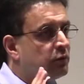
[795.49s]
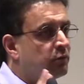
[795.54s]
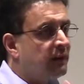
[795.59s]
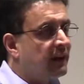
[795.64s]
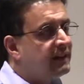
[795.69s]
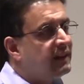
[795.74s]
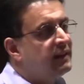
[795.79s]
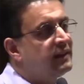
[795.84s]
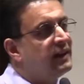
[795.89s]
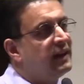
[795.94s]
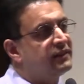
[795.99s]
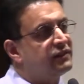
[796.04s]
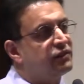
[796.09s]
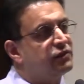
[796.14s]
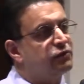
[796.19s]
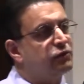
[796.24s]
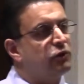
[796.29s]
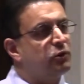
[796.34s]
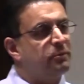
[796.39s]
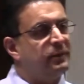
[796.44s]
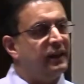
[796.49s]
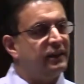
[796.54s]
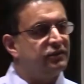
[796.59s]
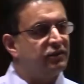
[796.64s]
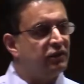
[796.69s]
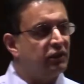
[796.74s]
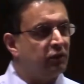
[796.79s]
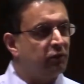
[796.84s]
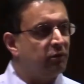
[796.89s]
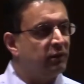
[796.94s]
recognize a stroke
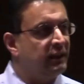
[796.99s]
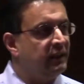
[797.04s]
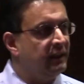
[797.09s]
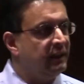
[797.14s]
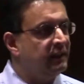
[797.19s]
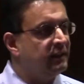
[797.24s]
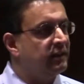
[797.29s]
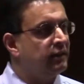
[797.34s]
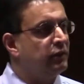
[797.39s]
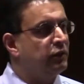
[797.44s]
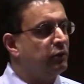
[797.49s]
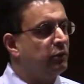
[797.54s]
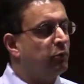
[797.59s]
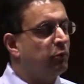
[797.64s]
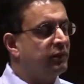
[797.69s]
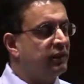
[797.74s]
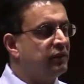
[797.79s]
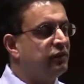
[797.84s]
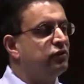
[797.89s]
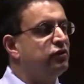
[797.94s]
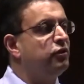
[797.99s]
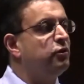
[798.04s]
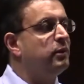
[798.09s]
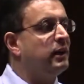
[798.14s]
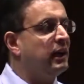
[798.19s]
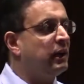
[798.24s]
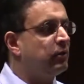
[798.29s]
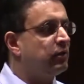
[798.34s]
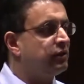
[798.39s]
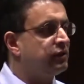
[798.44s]
patient, you really need to do it within 2
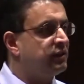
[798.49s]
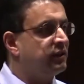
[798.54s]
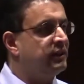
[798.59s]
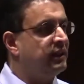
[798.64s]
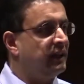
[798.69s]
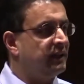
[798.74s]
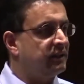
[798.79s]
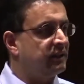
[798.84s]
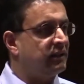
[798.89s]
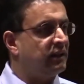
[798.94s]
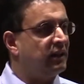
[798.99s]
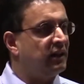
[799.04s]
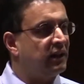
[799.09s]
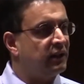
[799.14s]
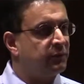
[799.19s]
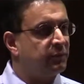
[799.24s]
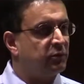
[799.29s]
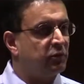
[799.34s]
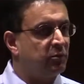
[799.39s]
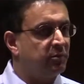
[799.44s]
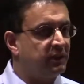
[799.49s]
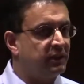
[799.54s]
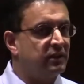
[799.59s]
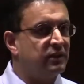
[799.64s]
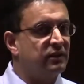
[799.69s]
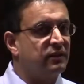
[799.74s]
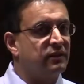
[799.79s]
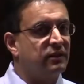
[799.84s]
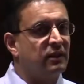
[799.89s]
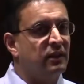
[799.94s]
hours to take it to the hospital,
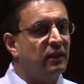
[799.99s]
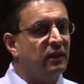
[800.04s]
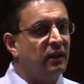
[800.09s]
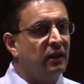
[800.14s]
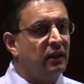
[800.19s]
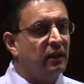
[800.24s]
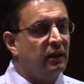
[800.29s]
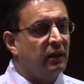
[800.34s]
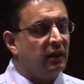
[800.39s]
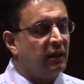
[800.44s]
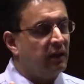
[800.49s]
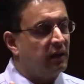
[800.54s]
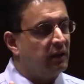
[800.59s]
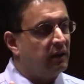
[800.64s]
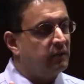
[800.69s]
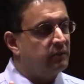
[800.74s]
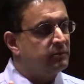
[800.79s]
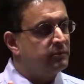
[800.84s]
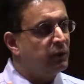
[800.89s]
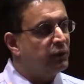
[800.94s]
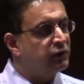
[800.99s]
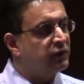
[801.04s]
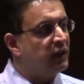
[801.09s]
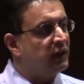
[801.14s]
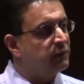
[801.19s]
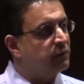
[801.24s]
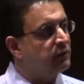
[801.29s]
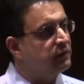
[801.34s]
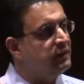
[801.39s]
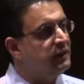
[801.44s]
because most
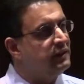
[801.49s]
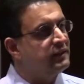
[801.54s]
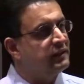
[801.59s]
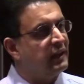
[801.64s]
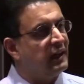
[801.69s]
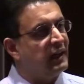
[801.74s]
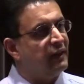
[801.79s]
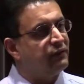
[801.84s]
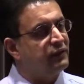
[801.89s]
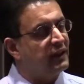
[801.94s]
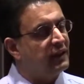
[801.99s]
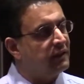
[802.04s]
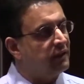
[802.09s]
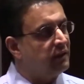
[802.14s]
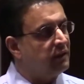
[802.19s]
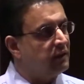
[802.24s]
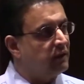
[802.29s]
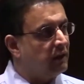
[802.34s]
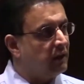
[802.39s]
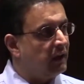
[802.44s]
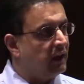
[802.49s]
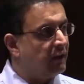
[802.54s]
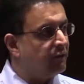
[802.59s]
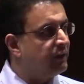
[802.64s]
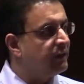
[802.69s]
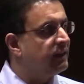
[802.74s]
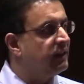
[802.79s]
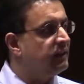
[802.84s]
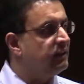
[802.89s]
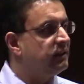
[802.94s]
hospitals need to have that
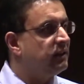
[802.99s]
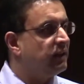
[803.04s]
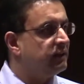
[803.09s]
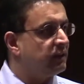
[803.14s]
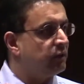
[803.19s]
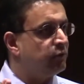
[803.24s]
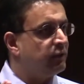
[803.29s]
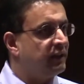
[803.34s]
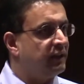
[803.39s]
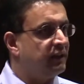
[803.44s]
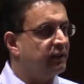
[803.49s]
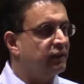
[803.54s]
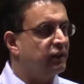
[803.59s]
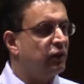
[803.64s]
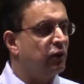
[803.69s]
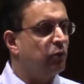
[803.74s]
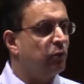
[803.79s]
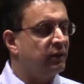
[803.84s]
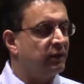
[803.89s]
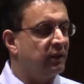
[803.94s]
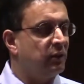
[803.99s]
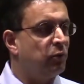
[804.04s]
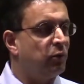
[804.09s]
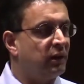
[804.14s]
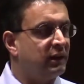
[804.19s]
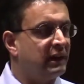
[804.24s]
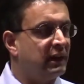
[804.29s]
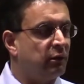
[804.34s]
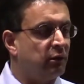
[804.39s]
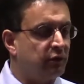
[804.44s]
everything done and ready to go within
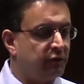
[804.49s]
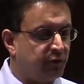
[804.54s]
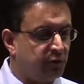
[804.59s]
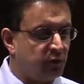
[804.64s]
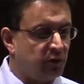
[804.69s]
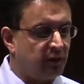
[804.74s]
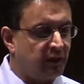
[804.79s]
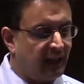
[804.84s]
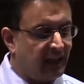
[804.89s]
1 hour for